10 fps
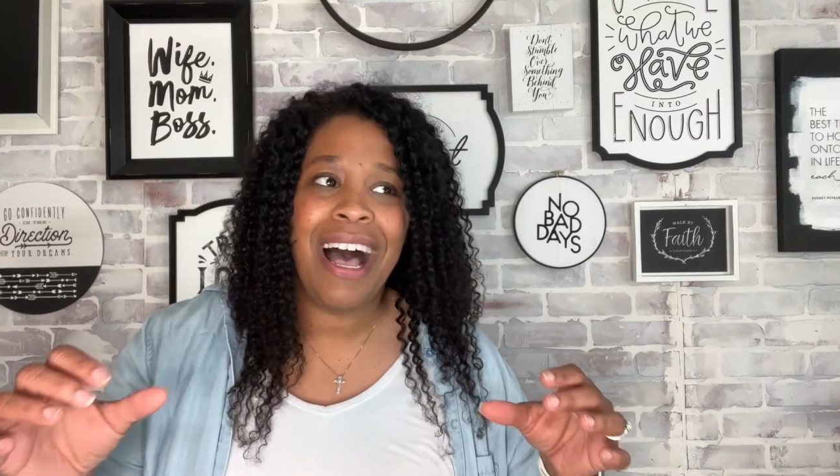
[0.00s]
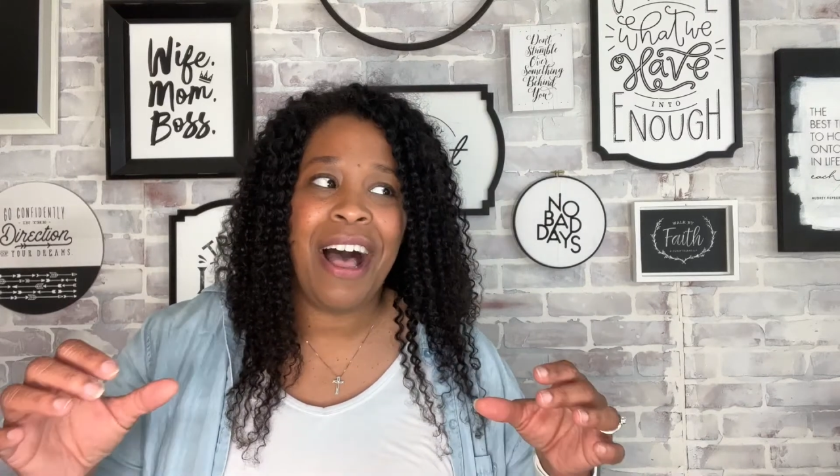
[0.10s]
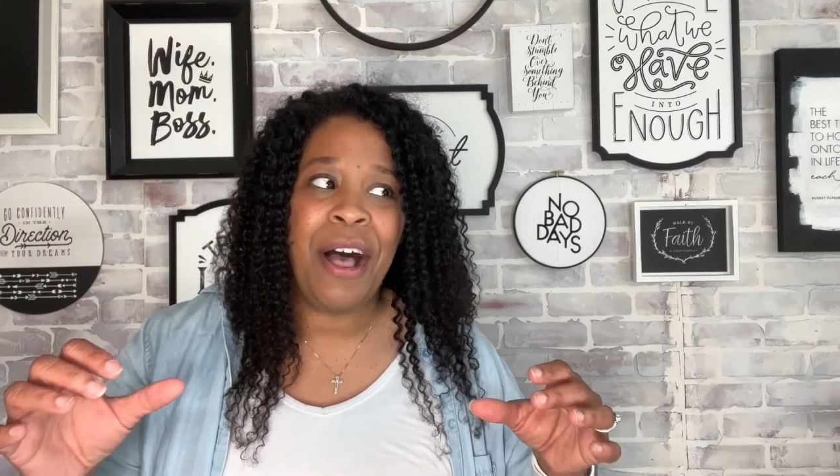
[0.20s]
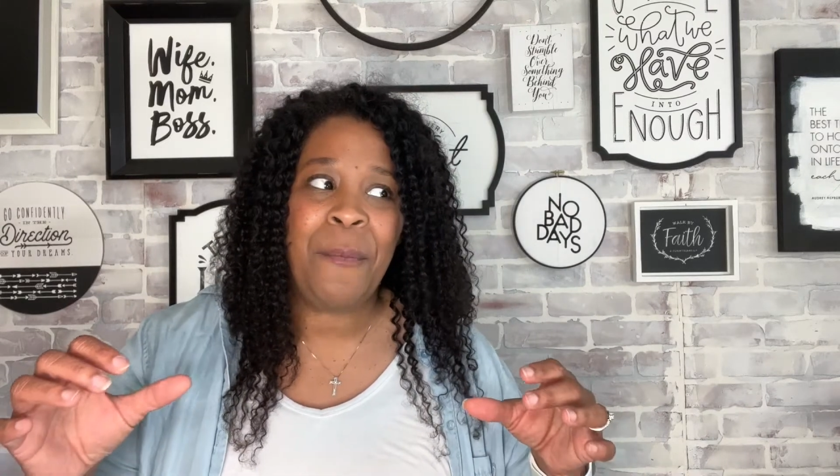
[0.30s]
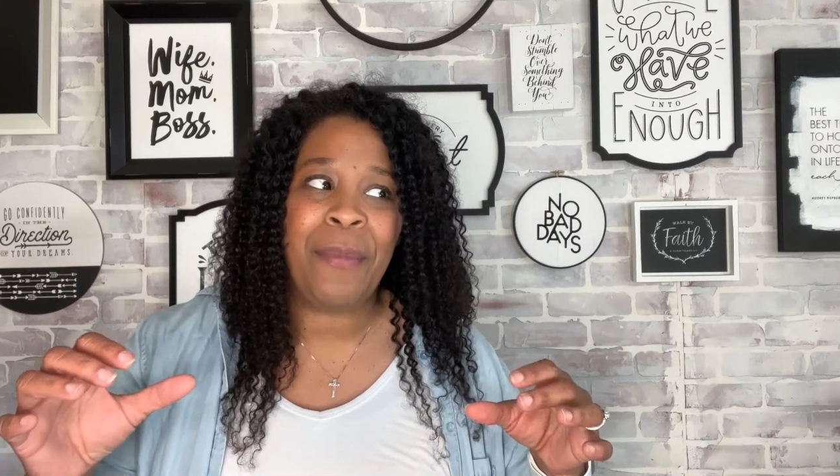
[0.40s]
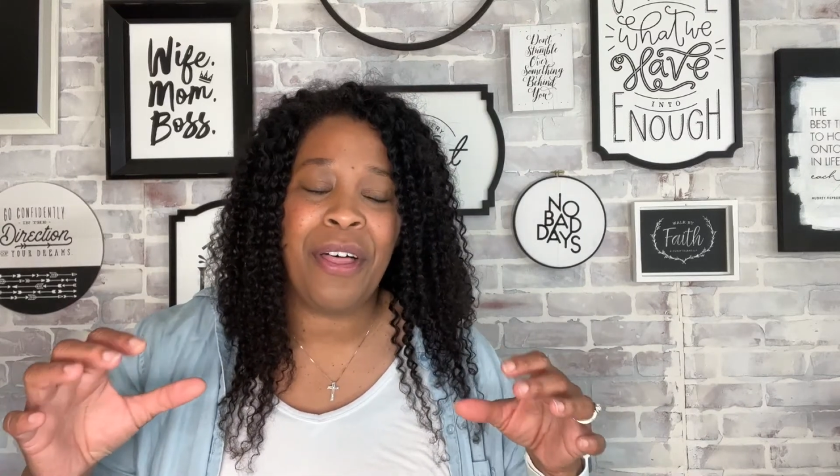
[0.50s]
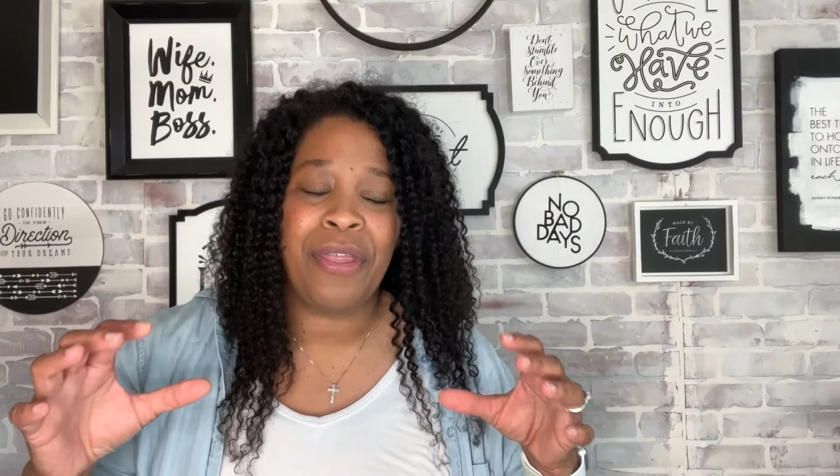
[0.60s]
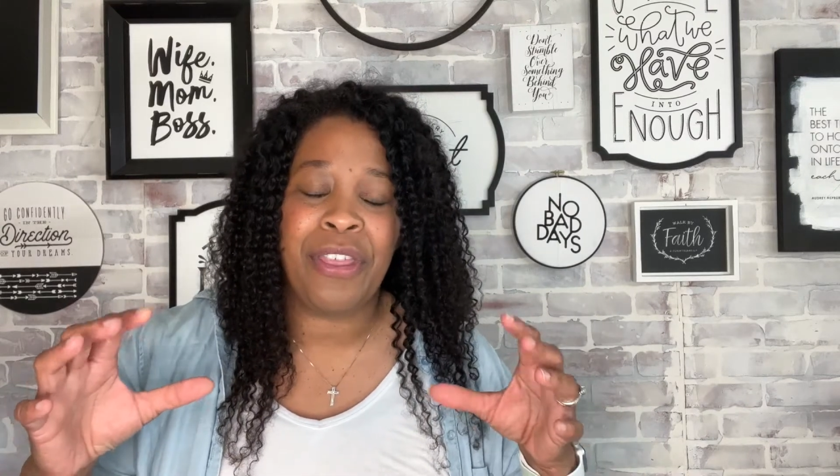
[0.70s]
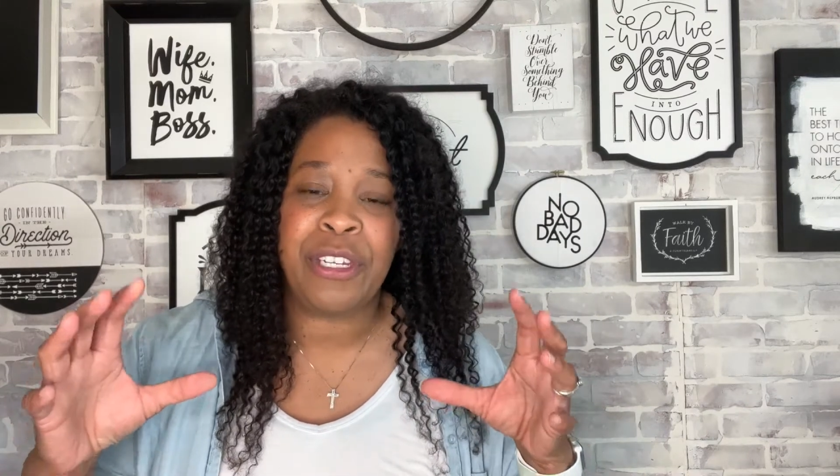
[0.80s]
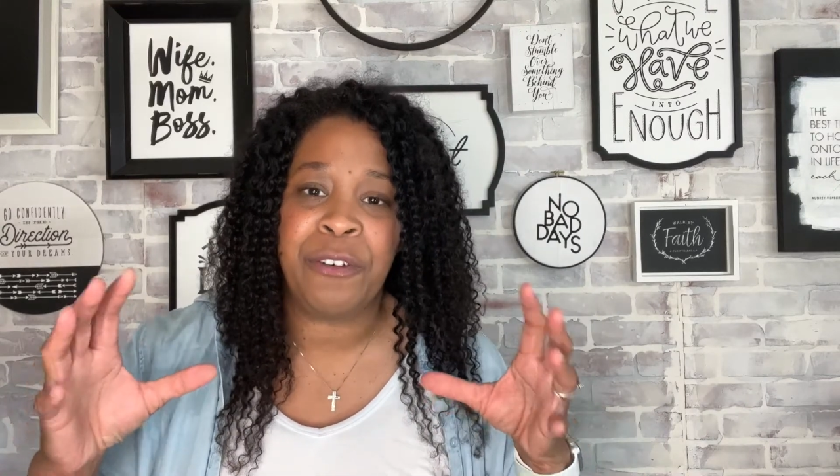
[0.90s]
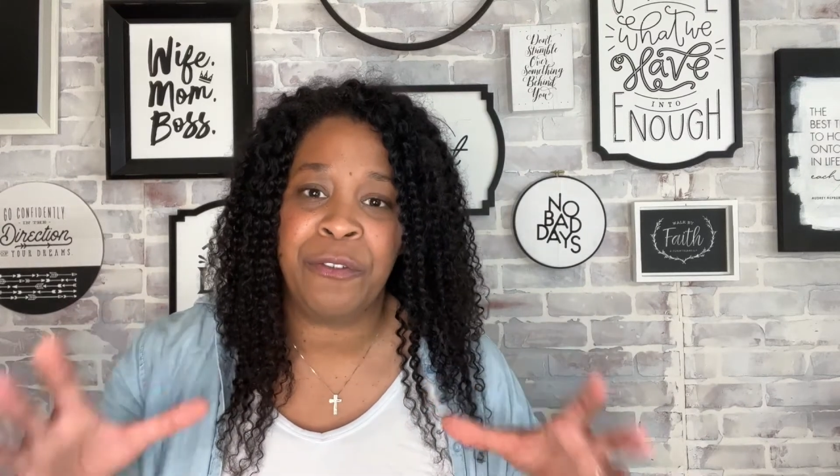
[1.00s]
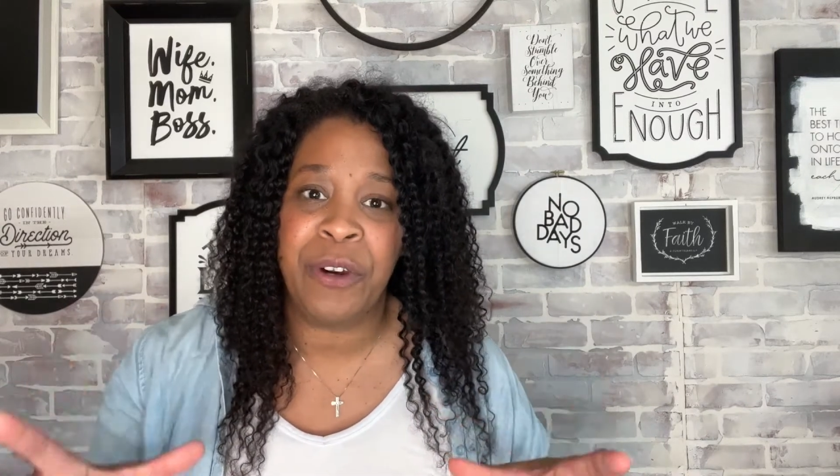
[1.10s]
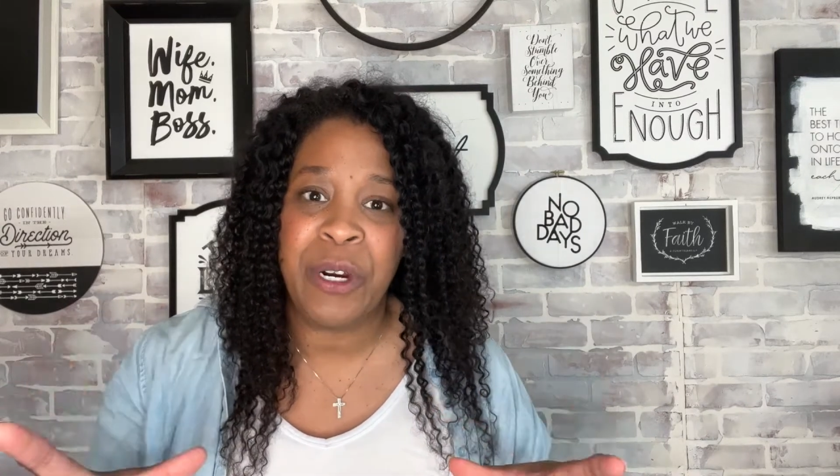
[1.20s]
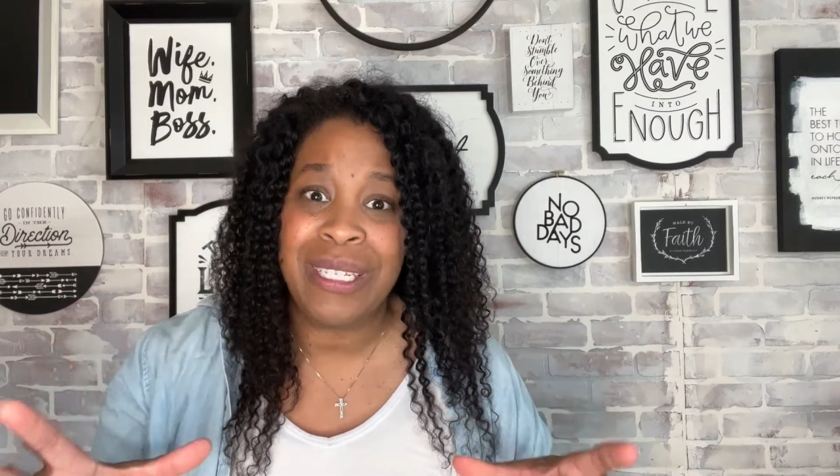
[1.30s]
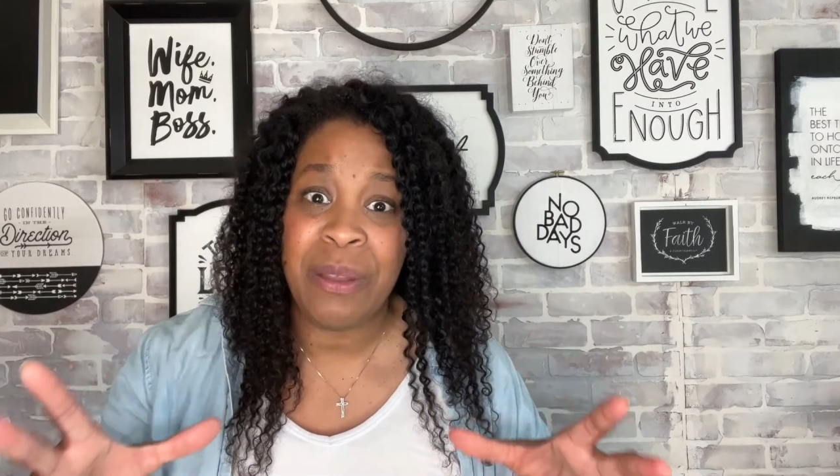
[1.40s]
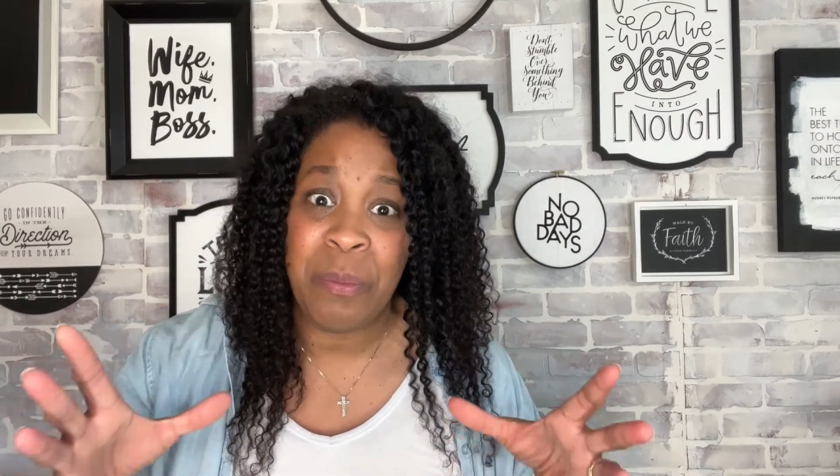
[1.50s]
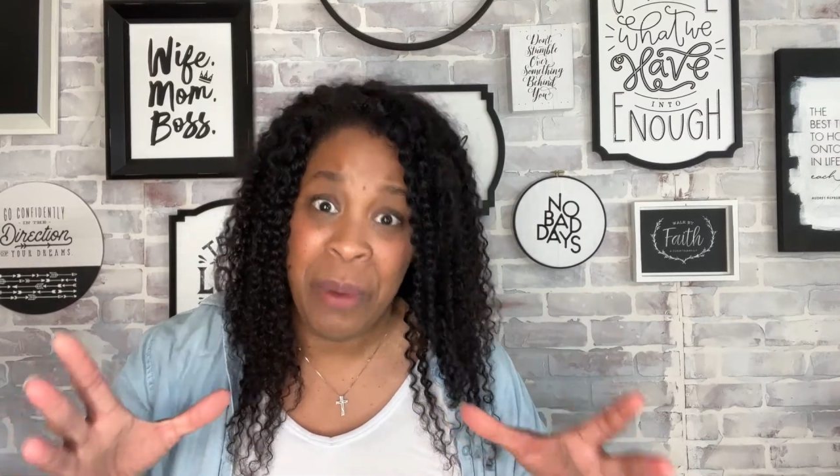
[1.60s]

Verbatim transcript: um, the diverse